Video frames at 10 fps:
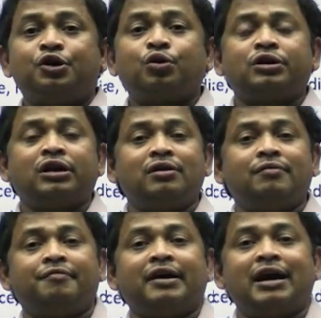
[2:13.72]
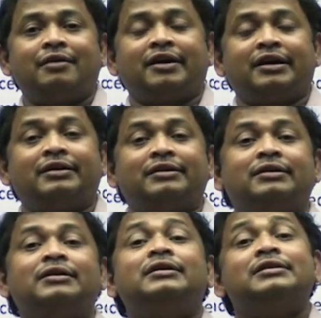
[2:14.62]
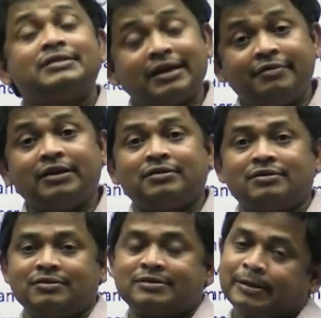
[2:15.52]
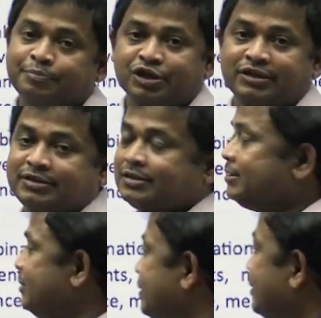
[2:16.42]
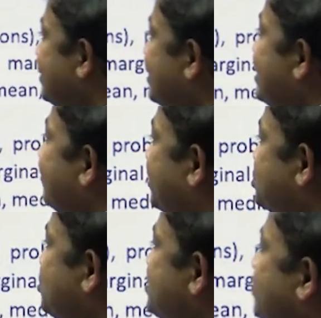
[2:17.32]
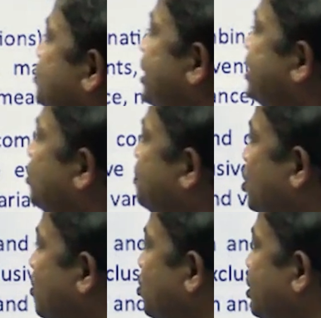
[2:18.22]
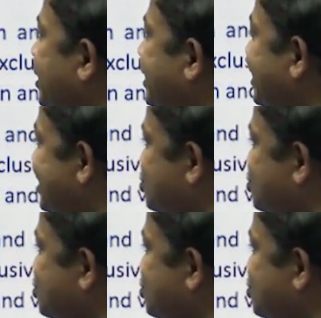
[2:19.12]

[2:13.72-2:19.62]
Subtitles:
total we have a 7 subjects. First subject, probability and